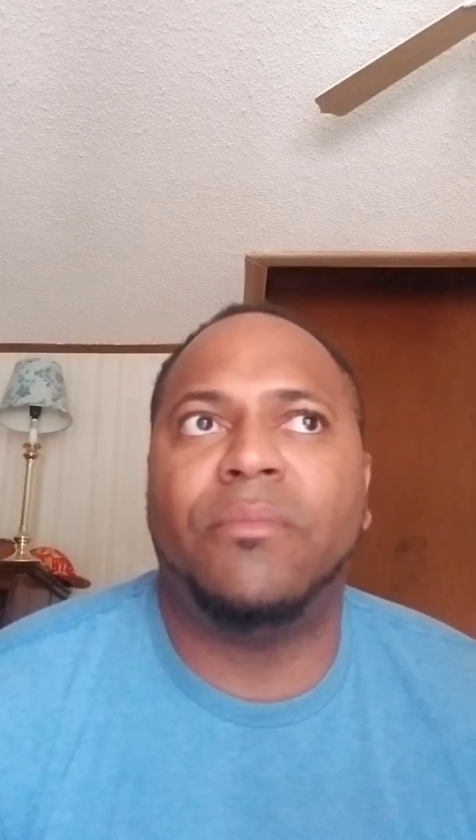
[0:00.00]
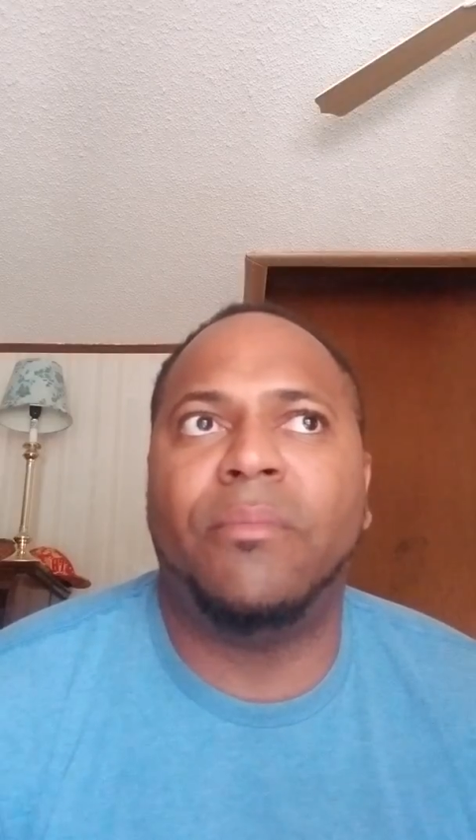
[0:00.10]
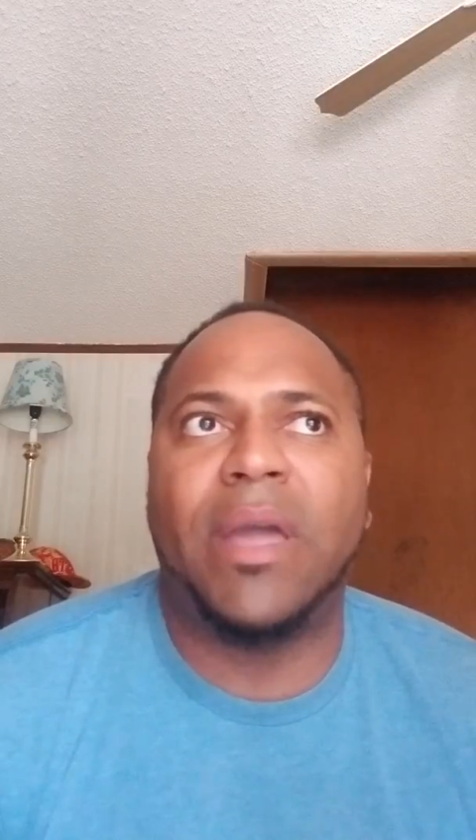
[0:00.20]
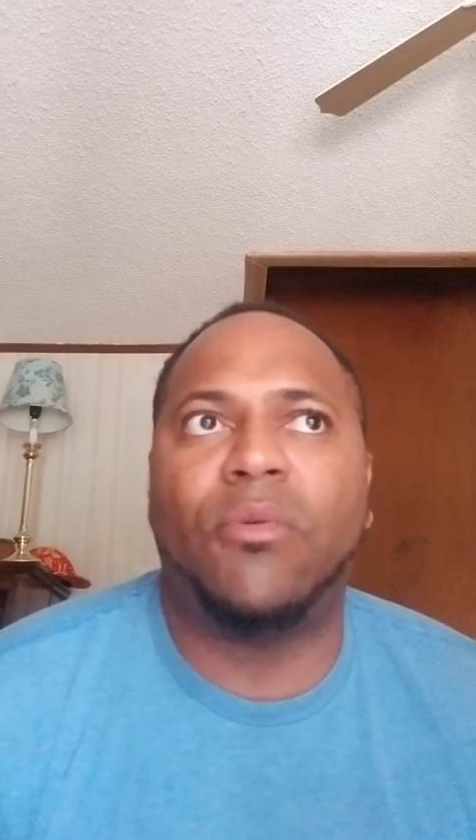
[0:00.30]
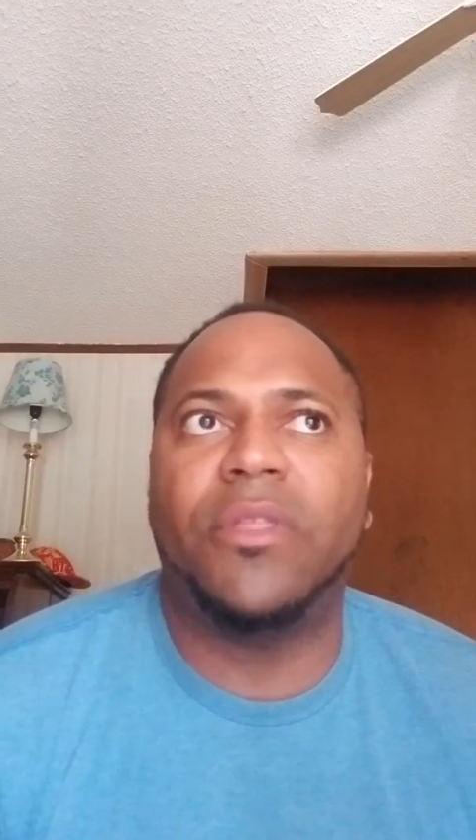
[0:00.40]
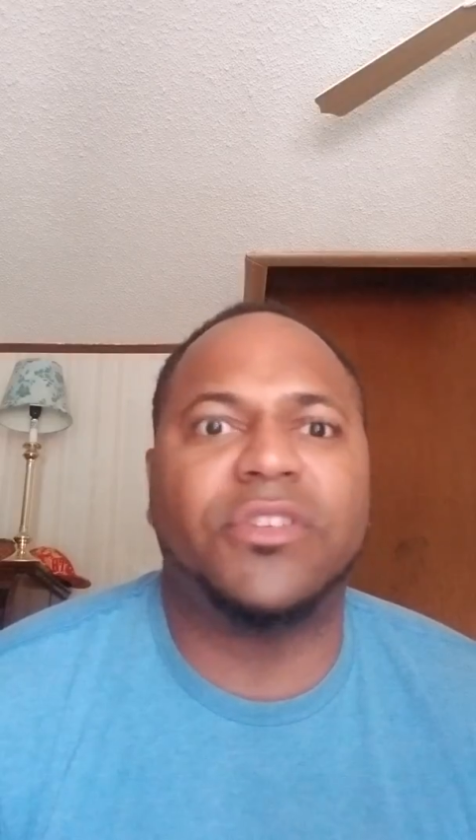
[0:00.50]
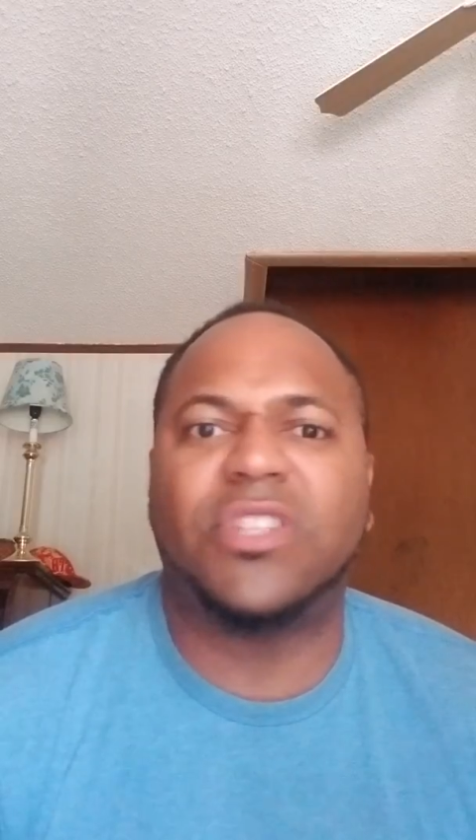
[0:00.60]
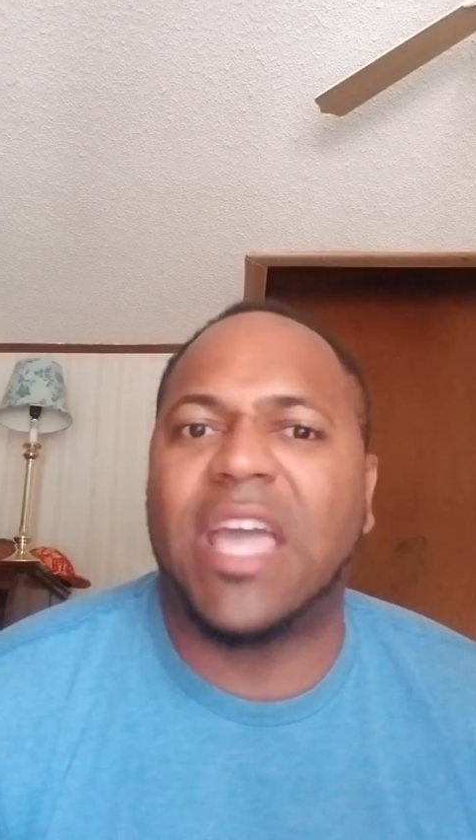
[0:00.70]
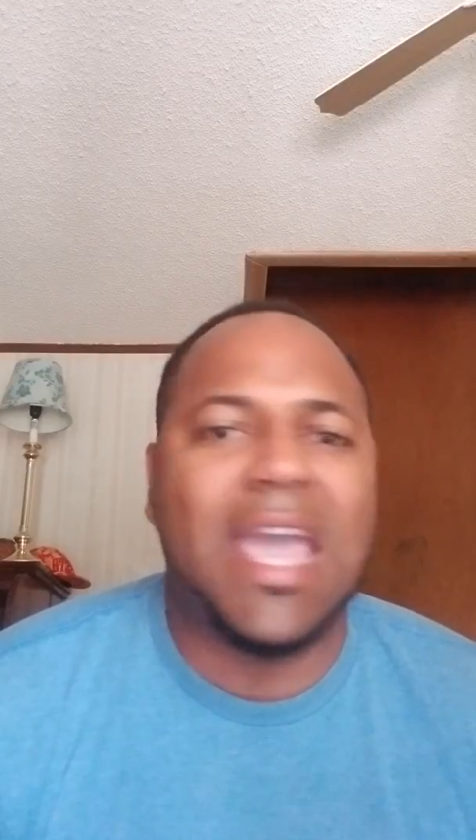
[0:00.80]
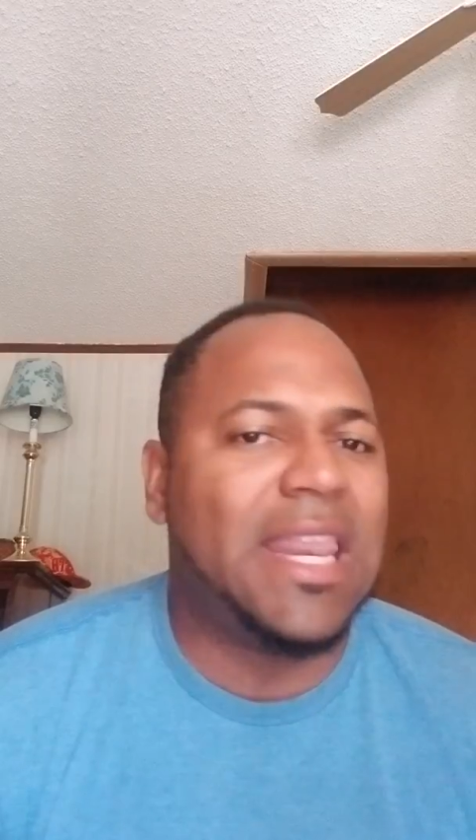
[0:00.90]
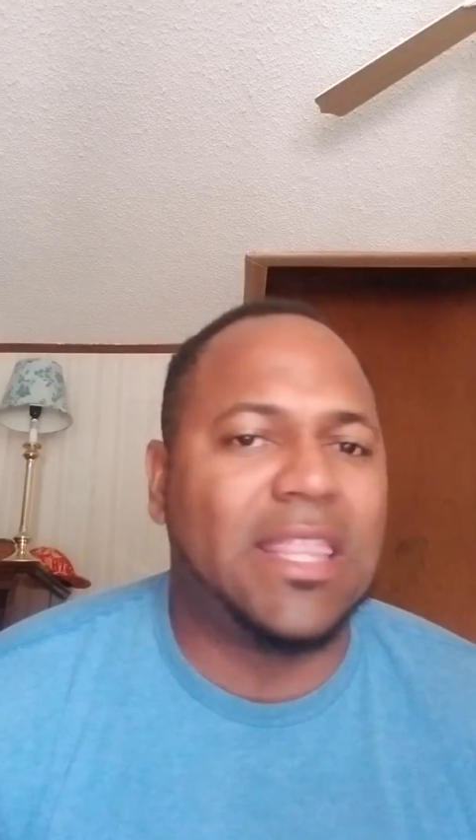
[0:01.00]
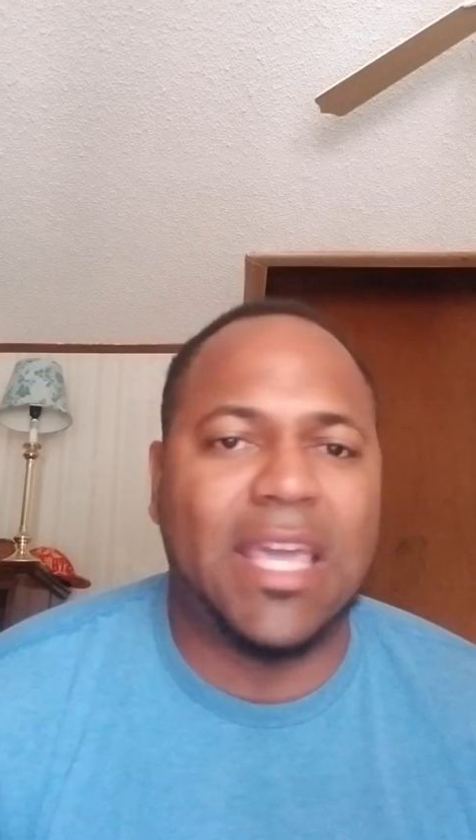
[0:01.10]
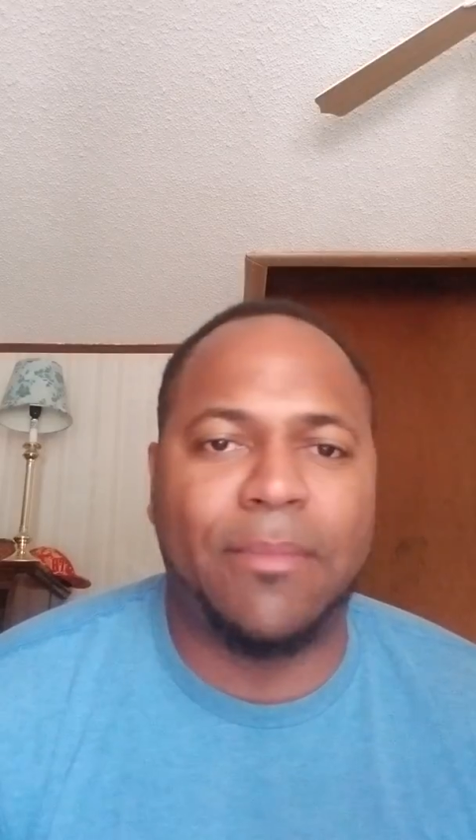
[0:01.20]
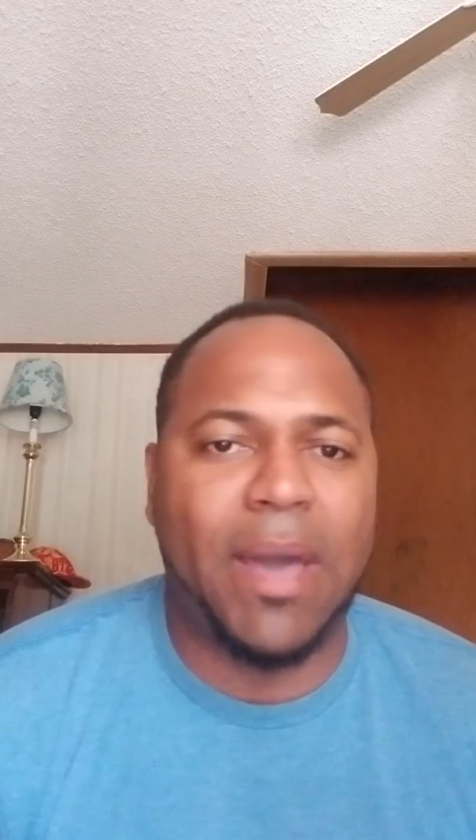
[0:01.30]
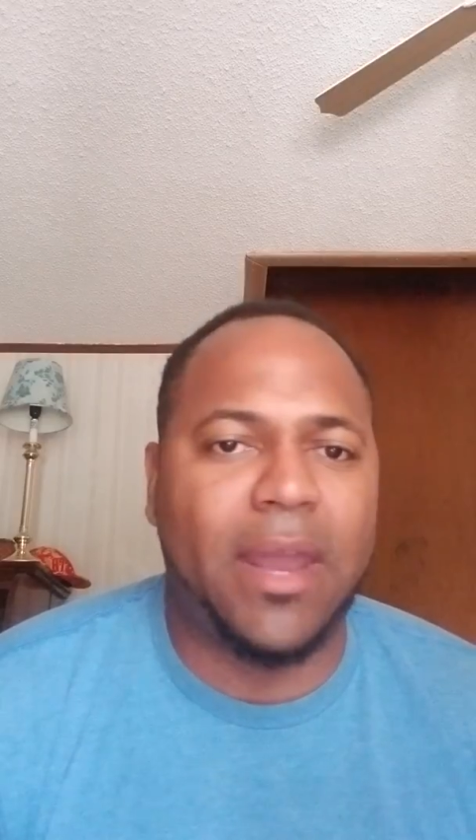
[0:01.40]
Mayweather say
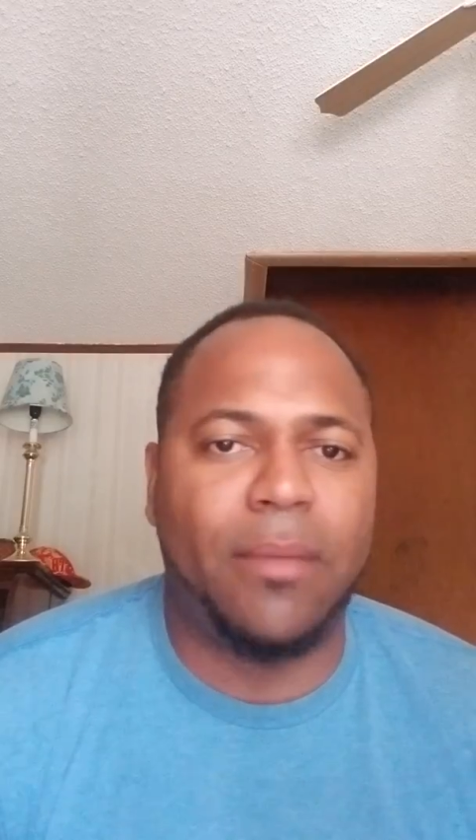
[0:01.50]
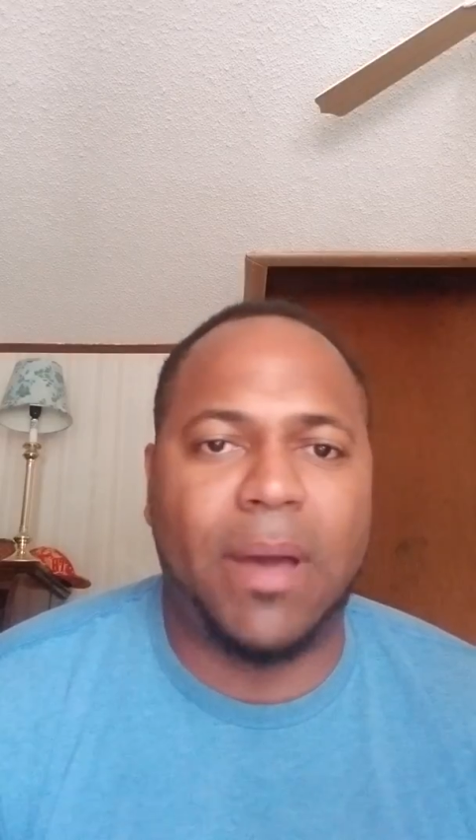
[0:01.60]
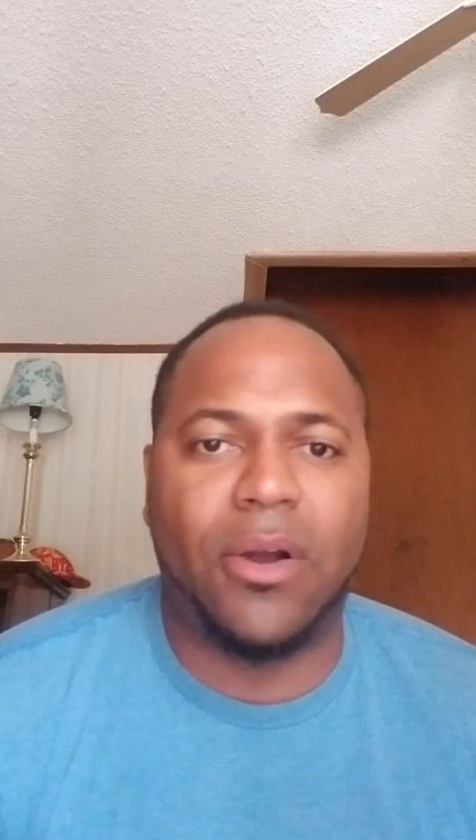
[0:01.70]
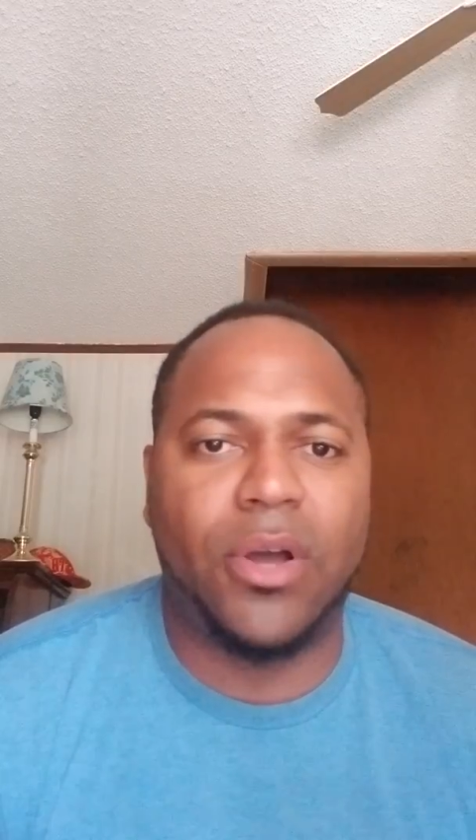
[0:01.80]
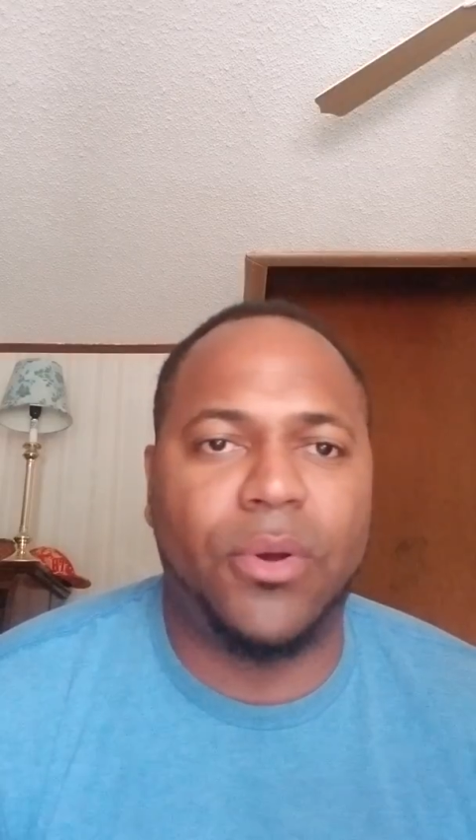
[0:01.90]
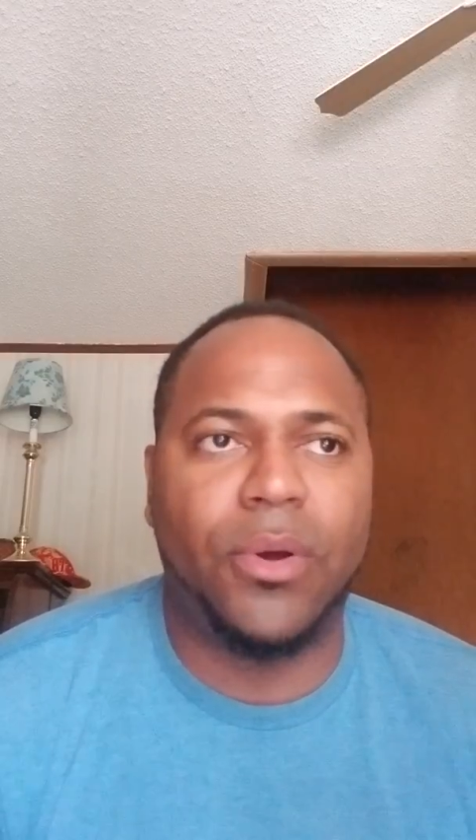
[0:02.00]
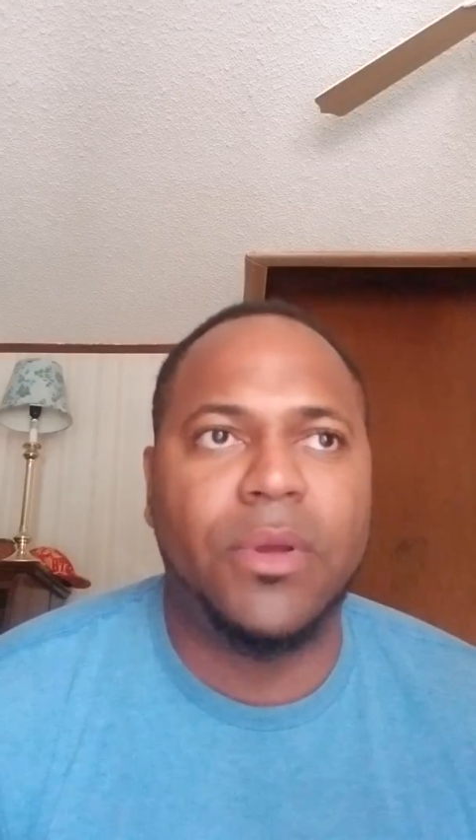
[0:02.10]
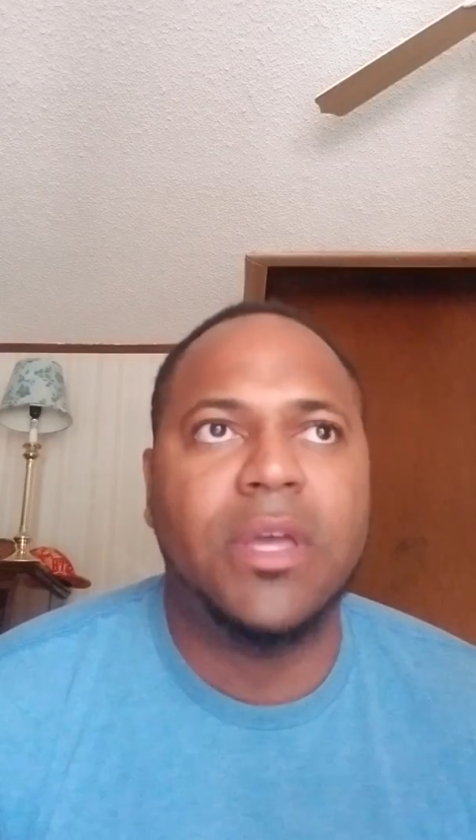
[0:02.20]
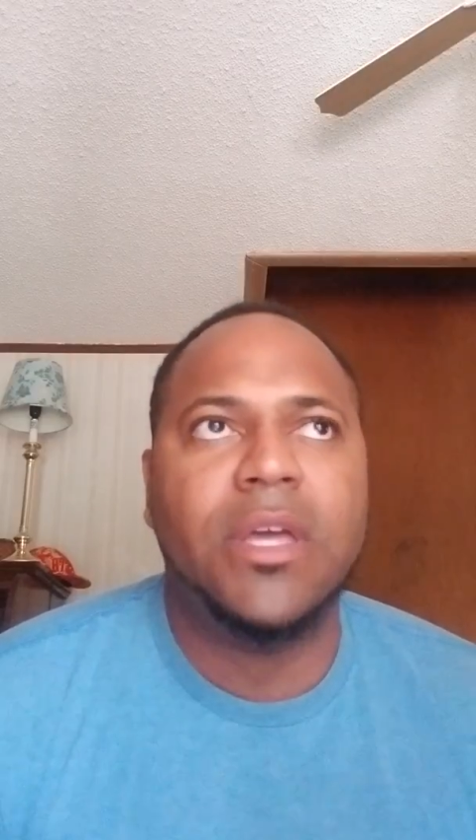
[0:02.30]
anything bad about Cotto